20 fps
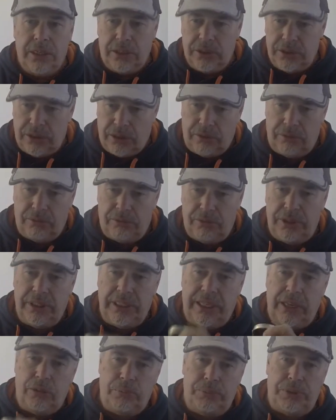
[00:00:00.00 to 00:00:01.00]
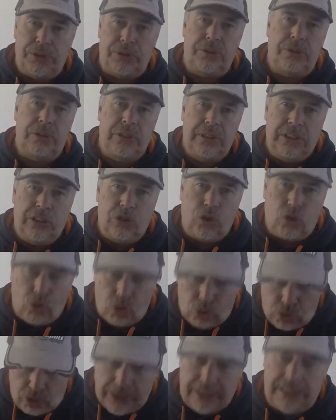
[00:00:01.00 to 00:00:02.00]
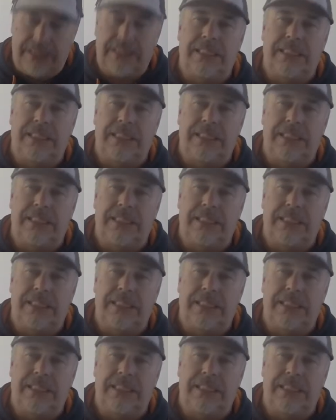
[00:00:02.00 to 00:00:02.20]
So it really helps you crank